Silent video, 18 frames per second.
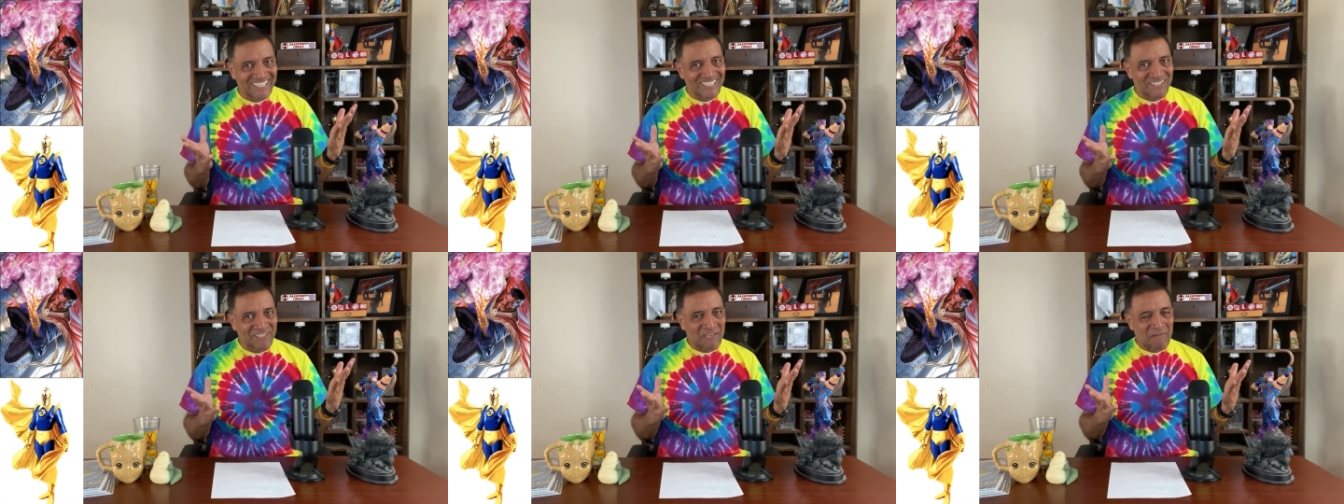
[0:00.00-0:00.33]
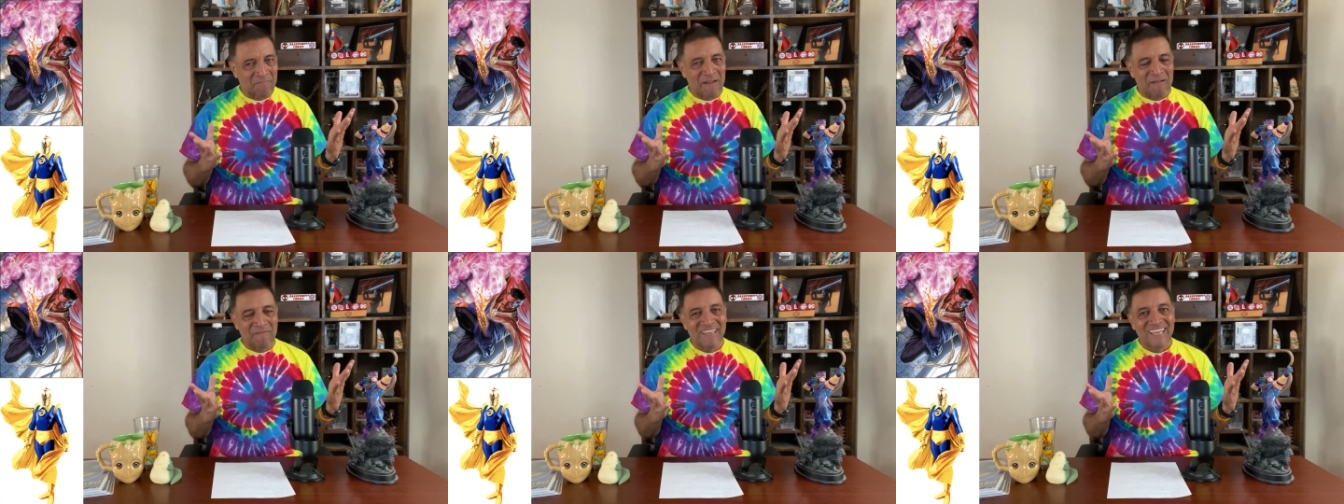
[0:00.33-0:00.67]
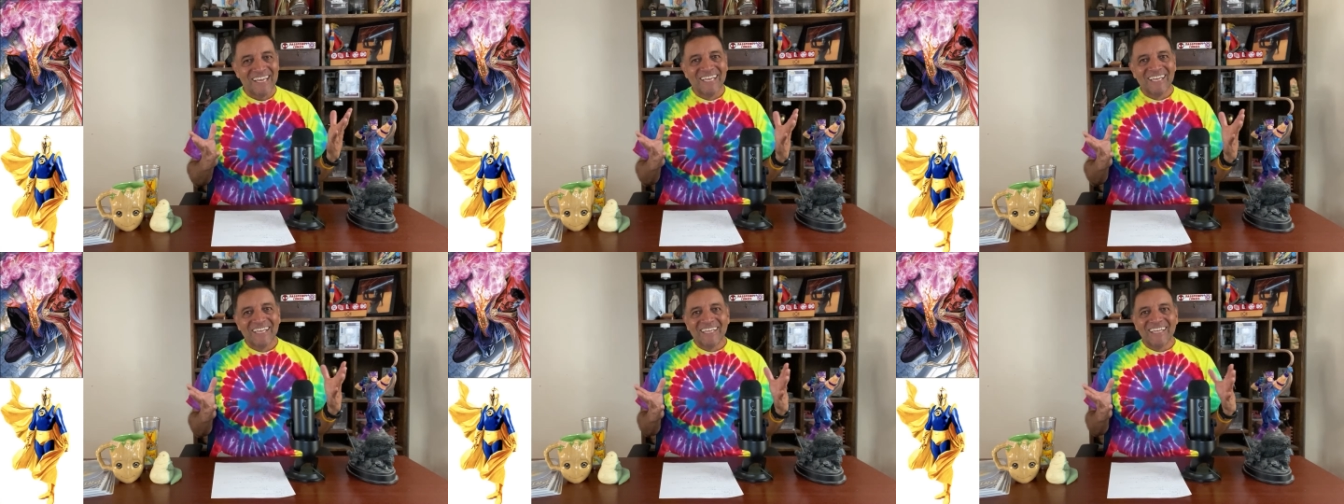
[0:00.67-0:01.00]
so they probably
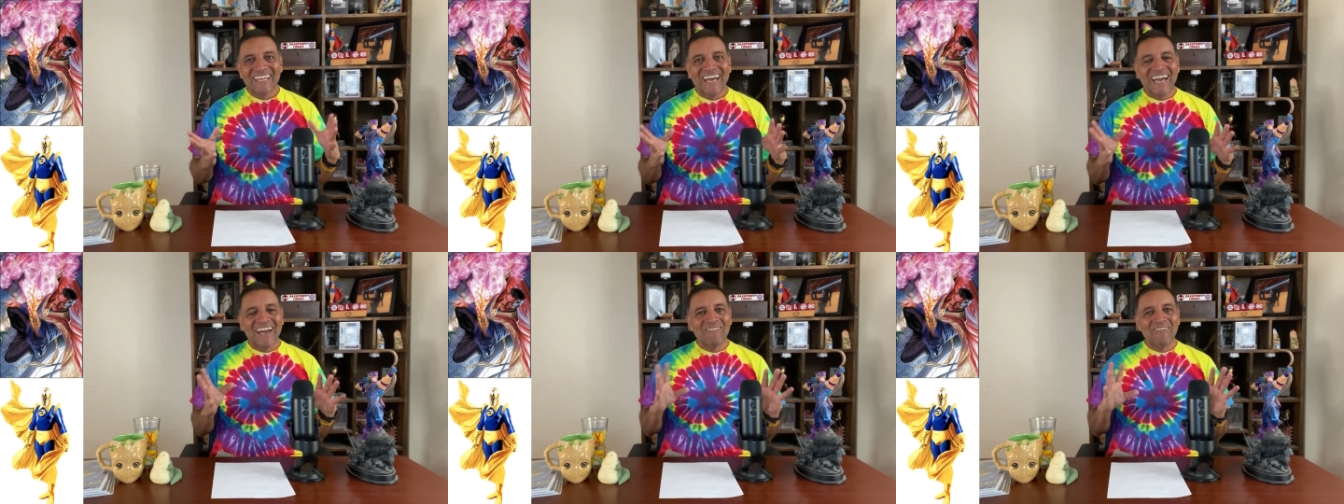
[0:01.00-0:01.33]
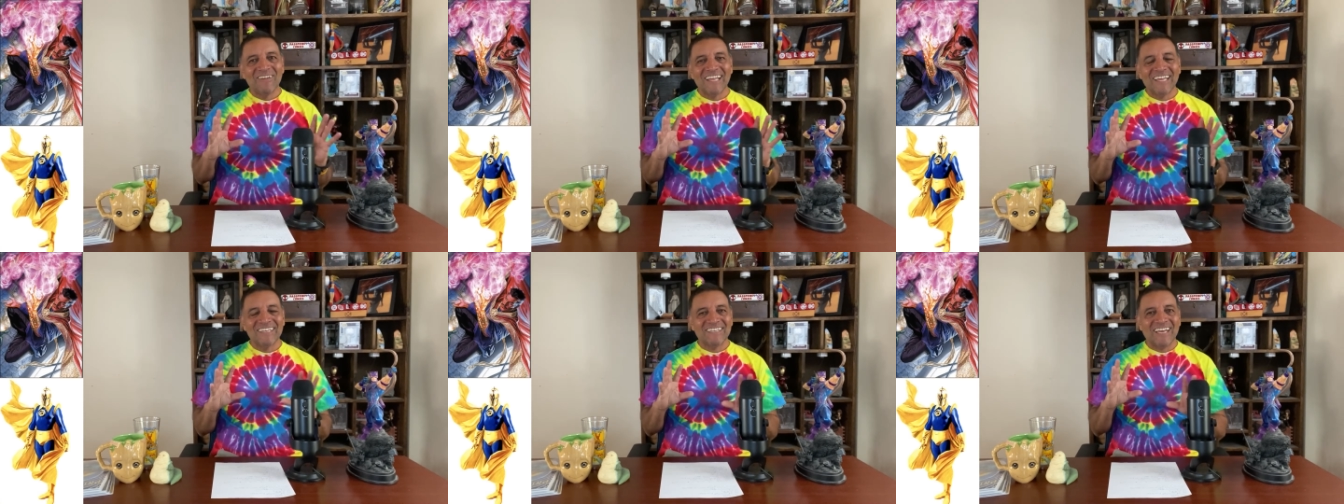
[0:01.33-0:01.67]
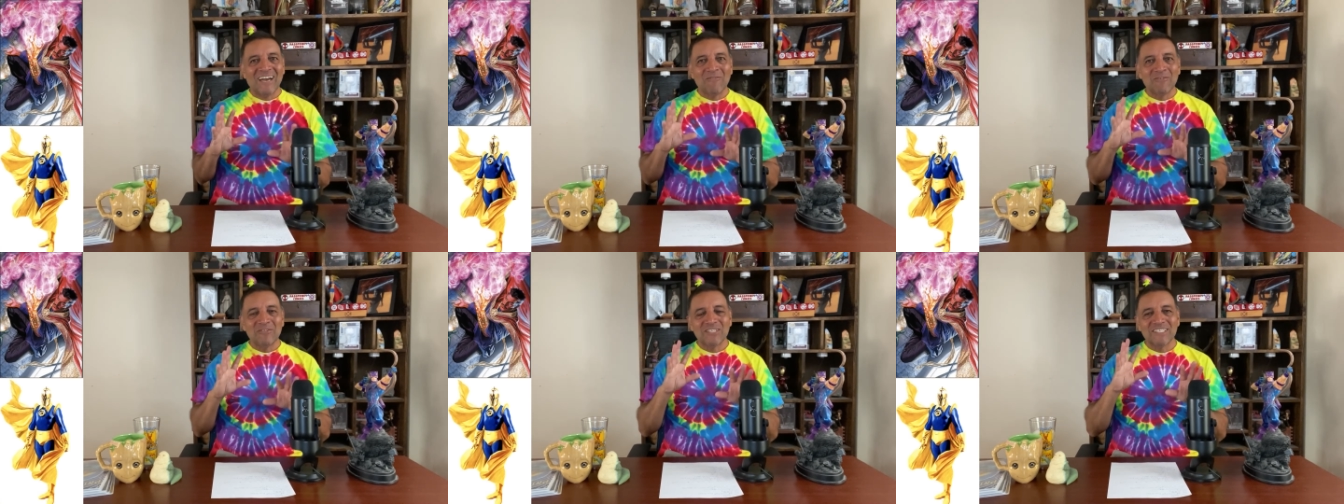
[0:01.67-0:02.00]
I would
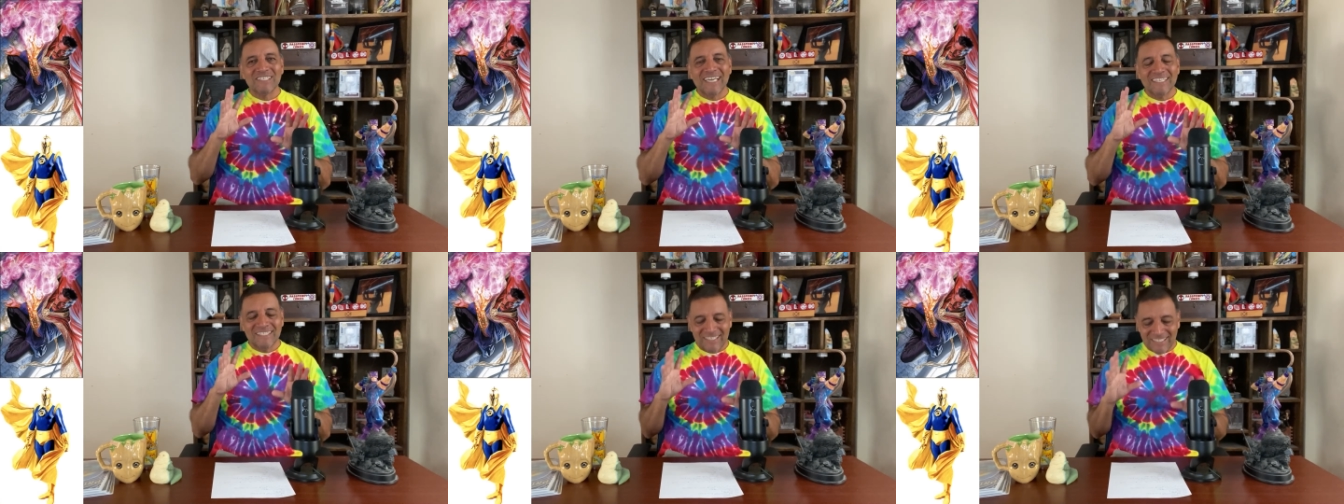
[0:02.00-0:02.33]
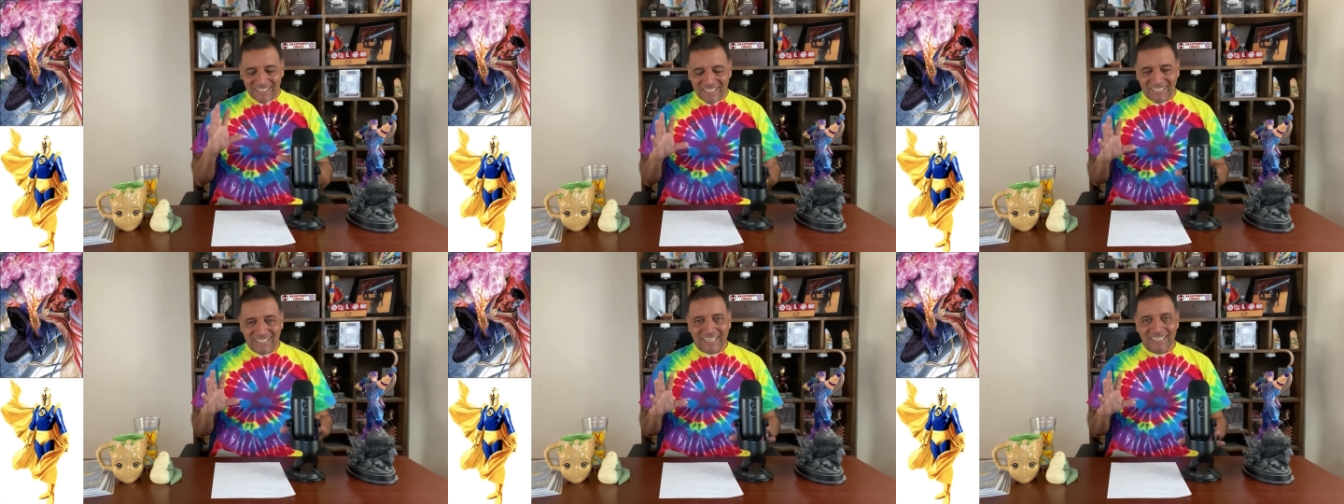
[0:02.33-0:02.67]
I would just like to see